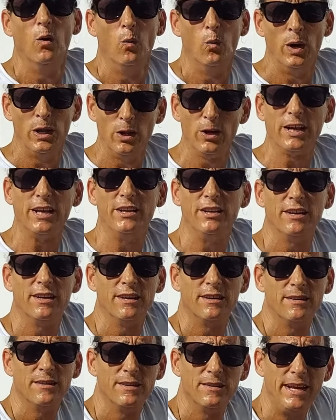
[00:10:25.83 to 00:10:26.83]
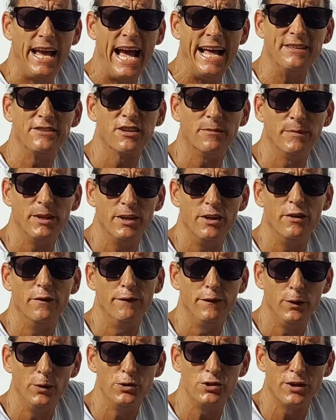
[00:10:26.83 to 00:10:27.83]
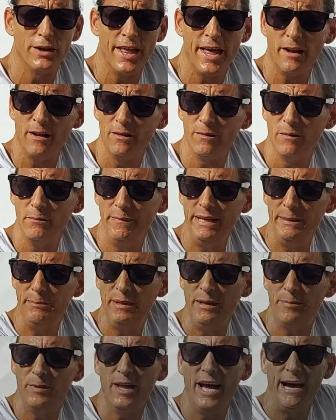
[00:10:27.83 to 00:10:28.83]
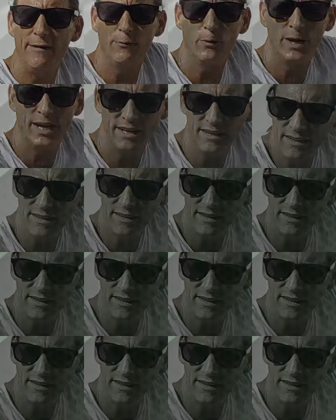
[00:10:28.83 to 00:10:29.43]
we're looking to add something in the future that'll meet people halfway.